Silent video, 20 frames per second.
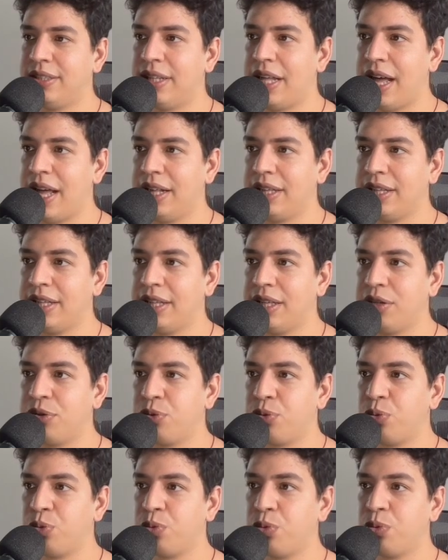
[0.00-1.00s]
that
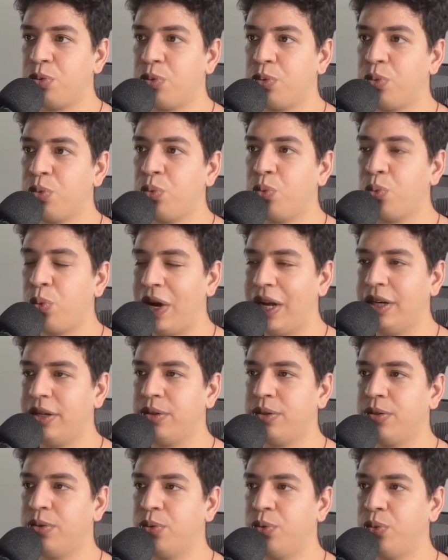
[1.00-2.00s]
when
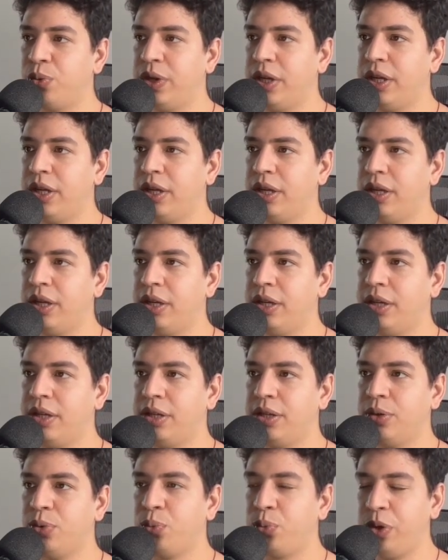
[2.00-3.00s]

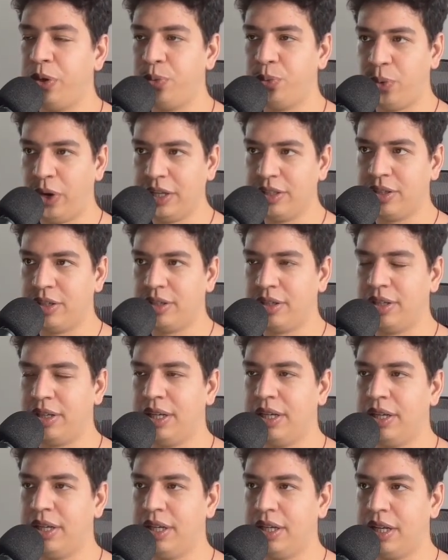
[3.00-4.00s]
we re-render
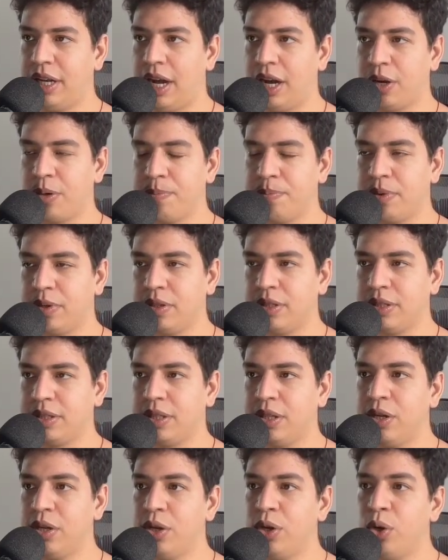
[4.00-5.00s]
a component,
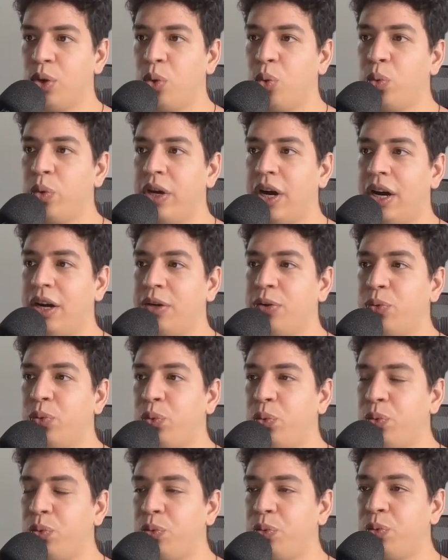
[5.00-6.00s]
we are
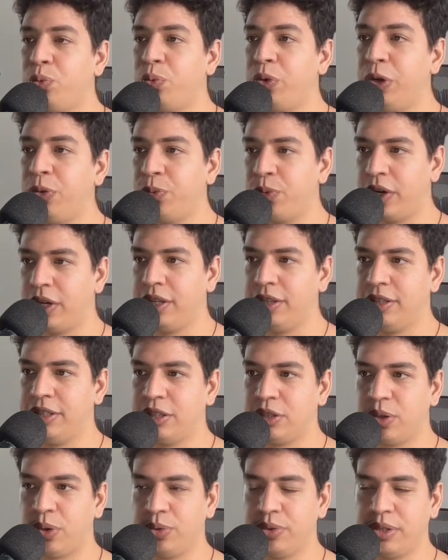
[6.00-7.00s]
rerunning this
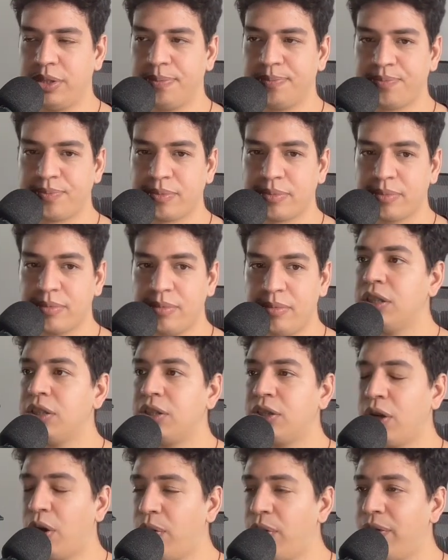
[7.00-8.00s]
code.
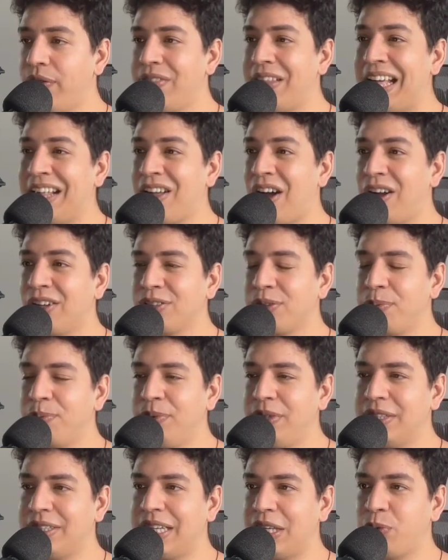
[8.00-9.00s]
So that also
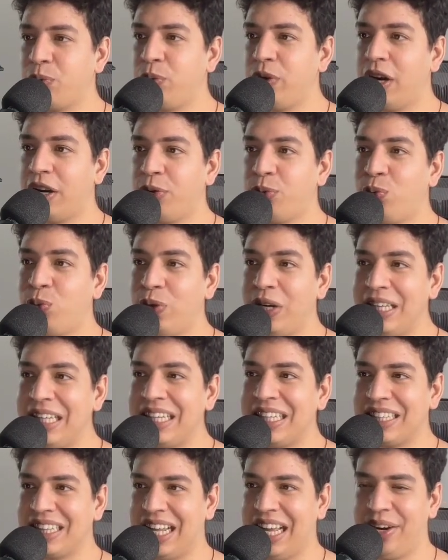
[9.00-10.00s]
means that we are
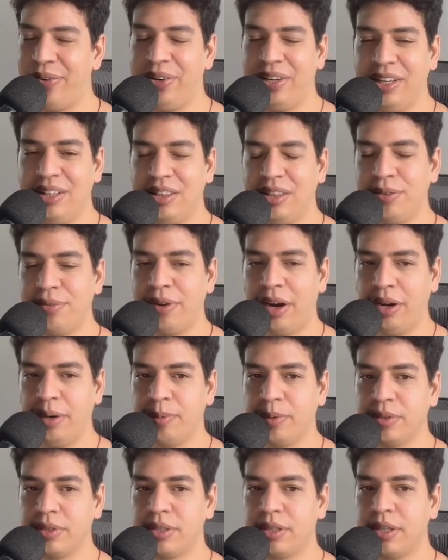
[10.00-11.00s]
redeclaring the
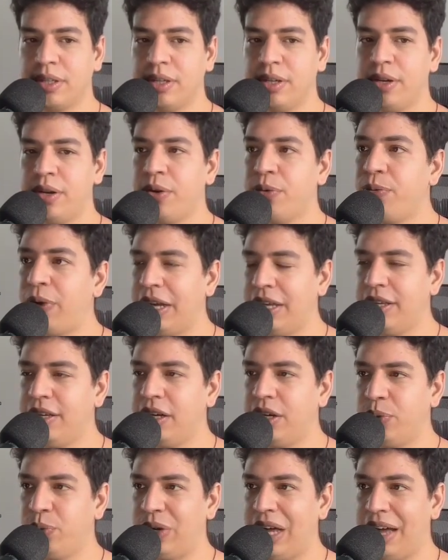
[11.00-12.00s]
variables. Right
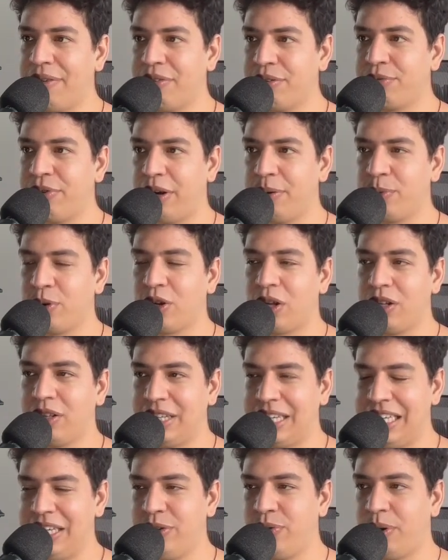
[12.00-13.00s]
here, we have a variable called
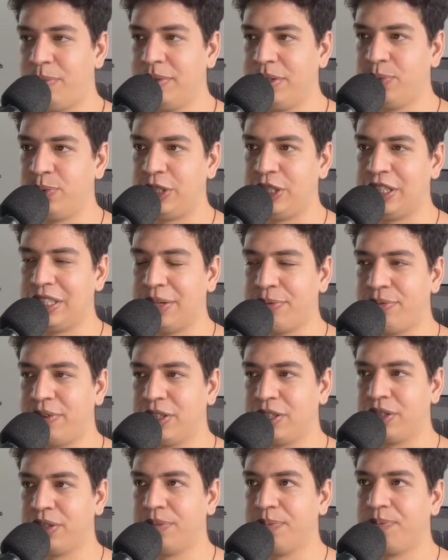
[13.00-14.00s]
increment, which is a
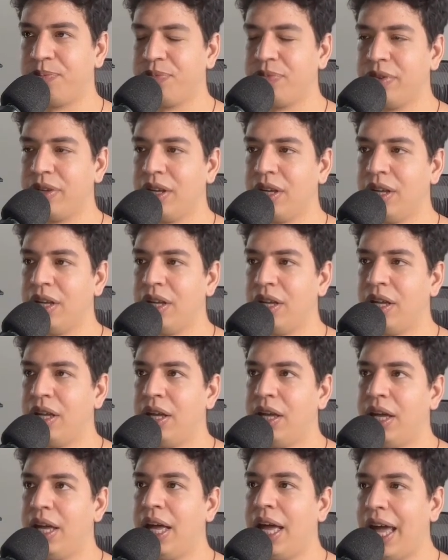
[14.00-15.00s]
function.
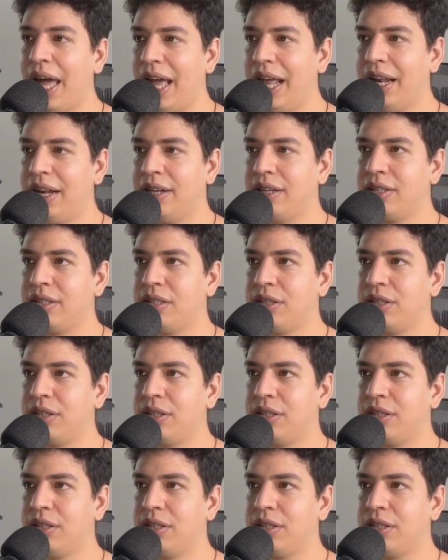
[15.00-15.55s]
And